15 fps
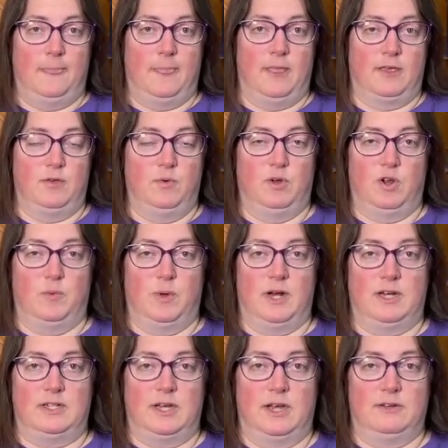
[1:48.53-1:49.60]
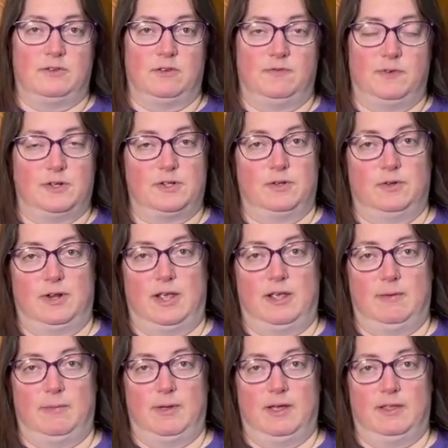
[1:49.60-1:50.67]
Like you wouldn't want to change the official
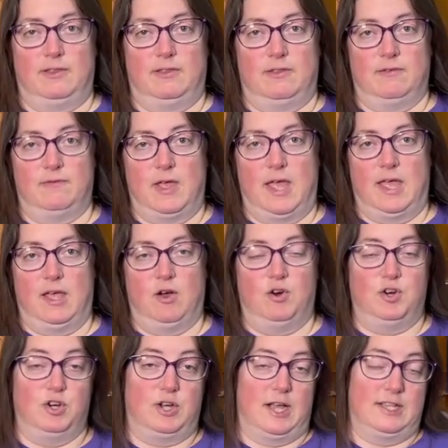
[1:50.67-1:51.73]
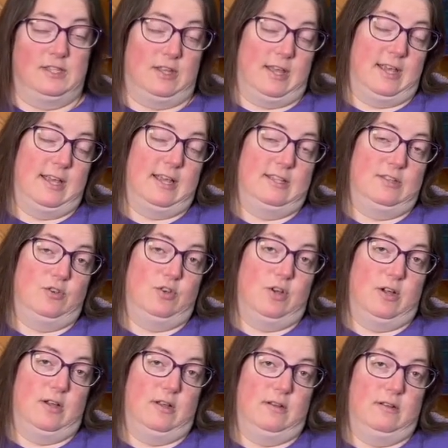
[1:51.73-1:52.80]
name at the vet, or I guess you
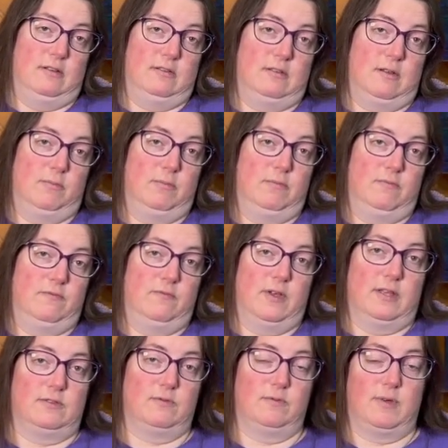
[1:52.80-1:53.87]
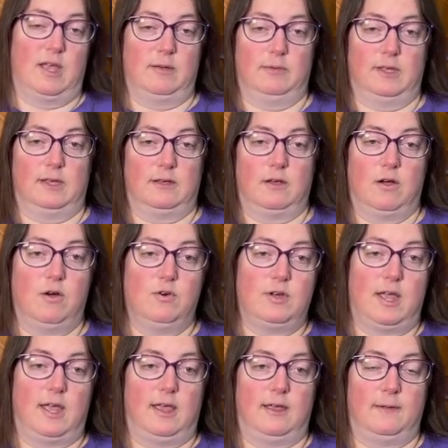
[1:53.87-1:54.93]
could. Some vets would probably be like,
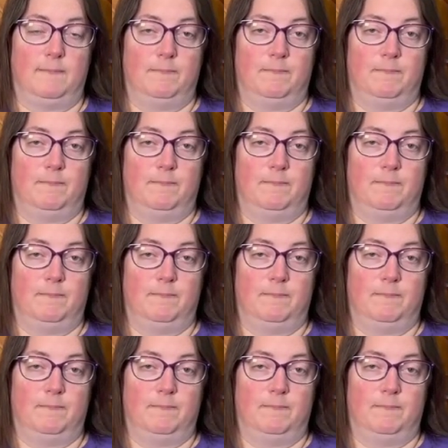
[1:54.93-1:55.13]
okay.